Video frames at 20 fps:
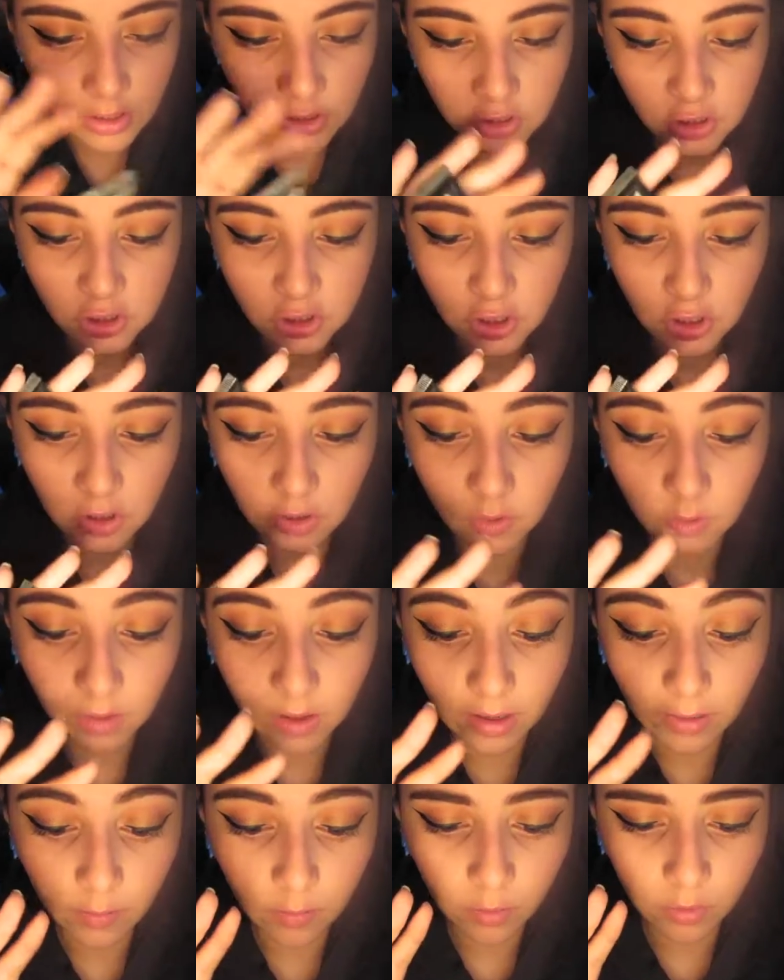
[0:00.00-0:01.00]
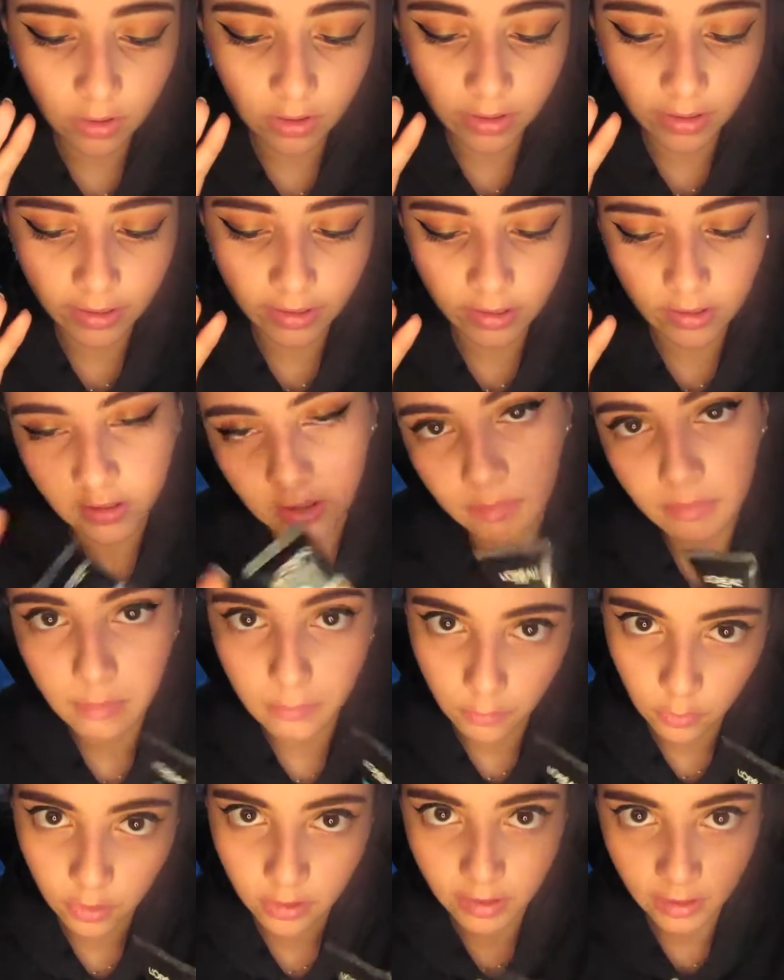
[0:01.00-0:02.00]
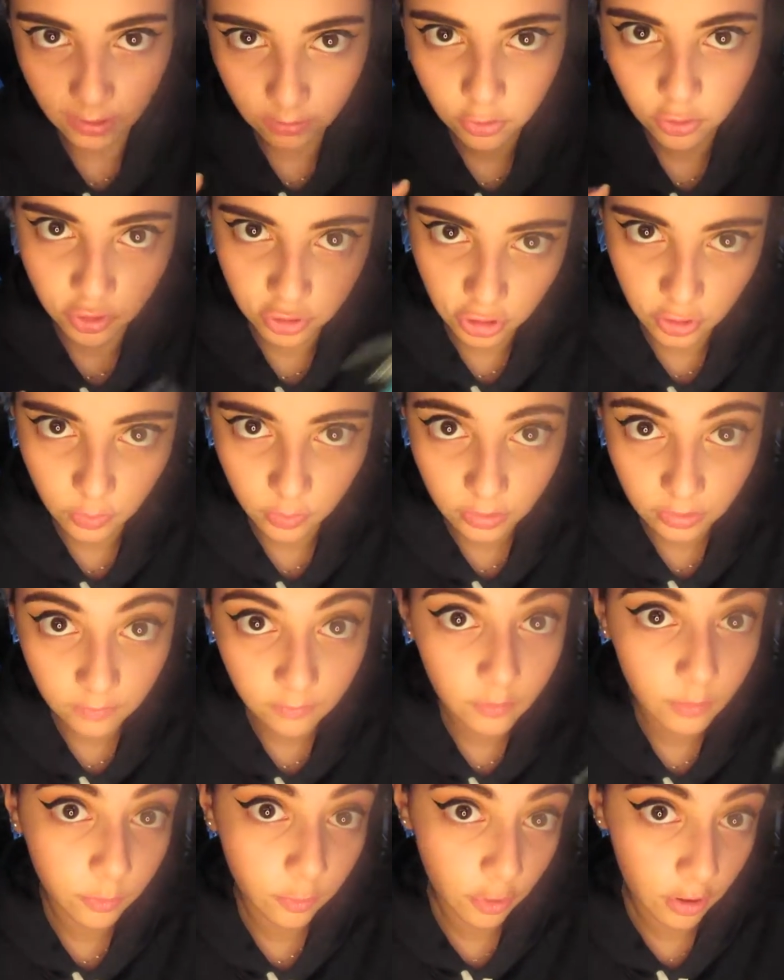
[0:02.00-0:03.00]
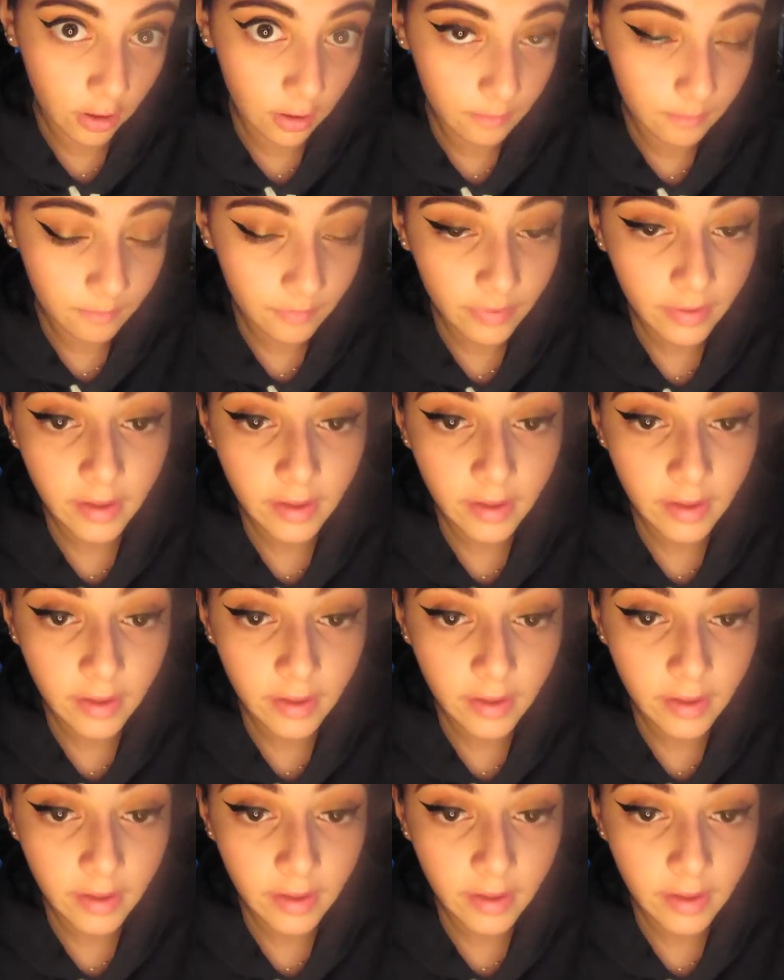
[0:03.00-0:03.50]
So I wore like a little bit more than I usually would for prom,